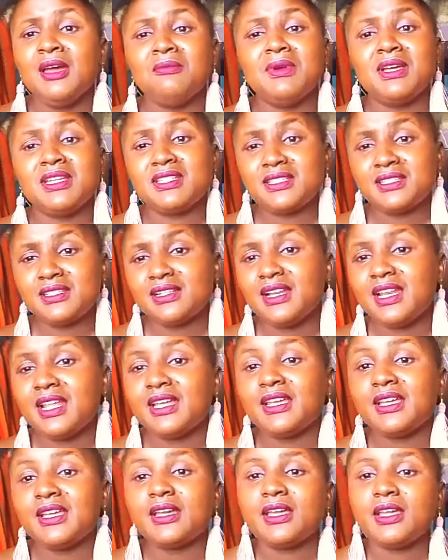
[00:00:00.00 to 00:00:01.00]
But
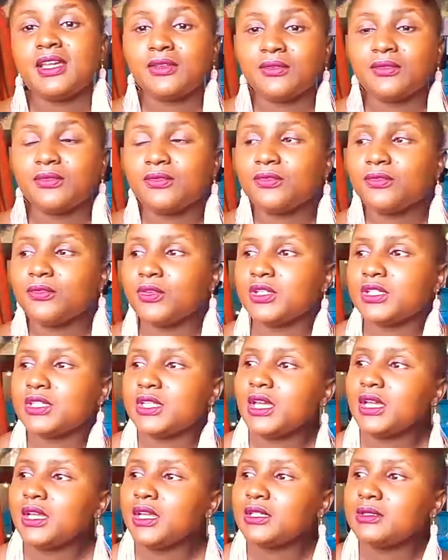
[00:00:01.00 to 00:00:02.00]
like if your
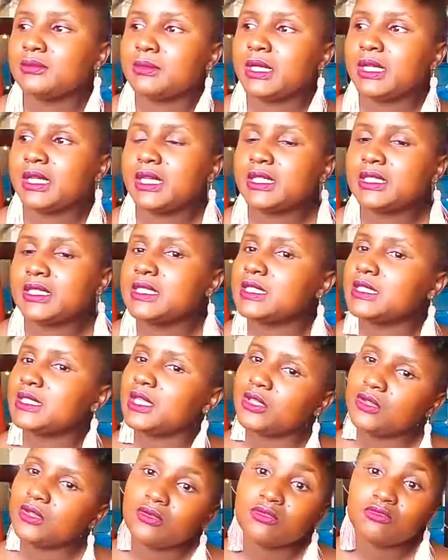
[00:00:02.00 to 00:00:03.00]
target market is
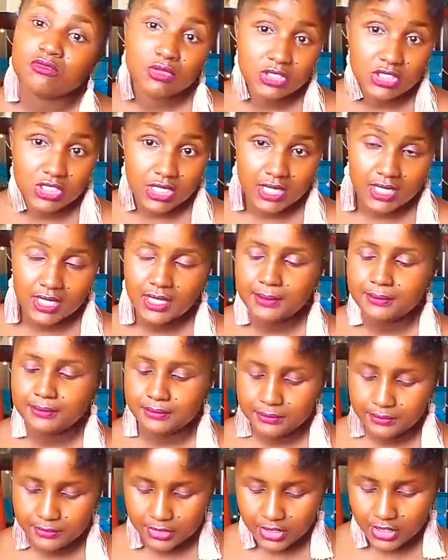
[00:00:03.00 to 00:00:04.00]
a youth, which I am
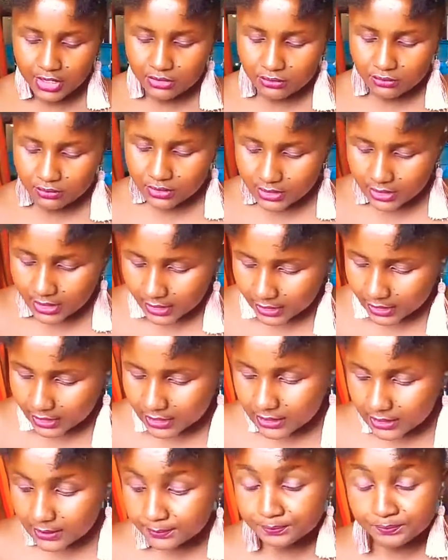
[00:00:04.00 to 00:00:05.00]
trying to
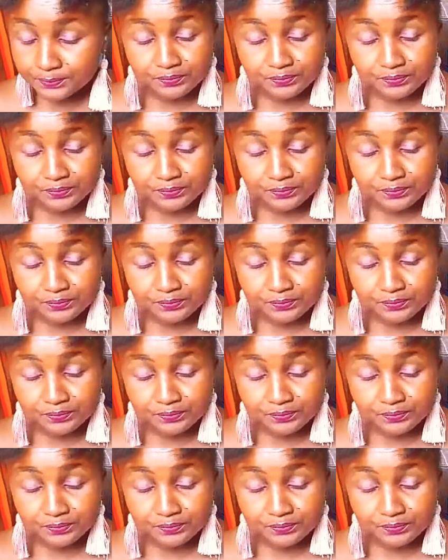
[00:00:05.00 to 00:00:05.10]
target,